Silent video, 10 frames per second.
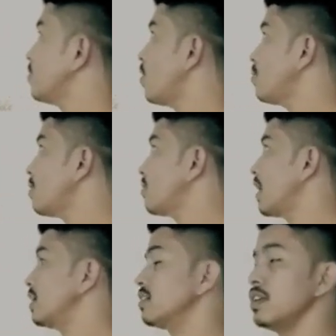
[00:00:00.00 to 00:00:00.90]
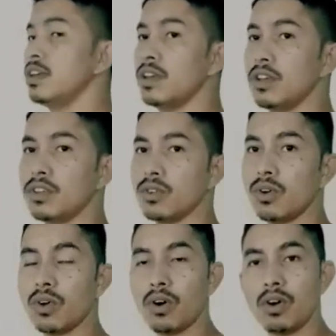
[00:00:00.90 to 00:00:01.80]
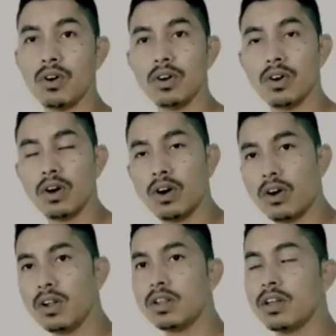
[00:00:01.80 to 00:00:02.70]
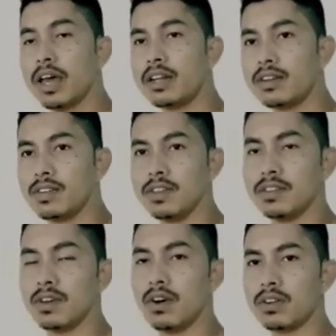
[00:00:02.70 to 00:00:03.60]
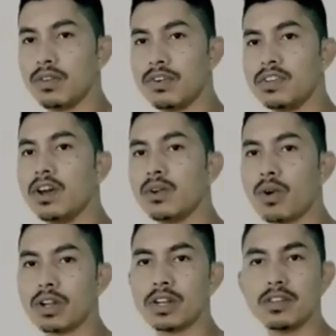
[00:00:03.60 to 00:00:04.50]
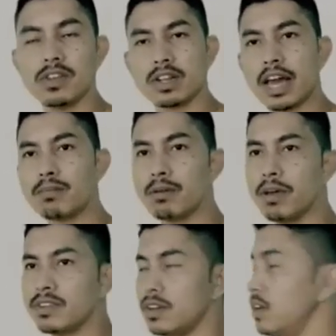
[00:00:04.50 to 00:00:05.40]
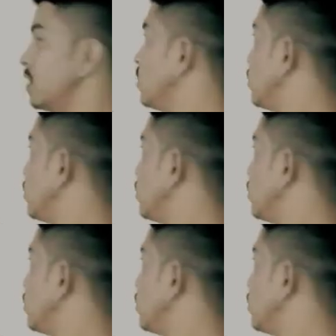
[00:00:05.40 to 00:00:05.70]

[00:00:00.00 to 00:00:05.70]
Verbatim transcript: form of energy so all the energies or the physical quantities it can be measured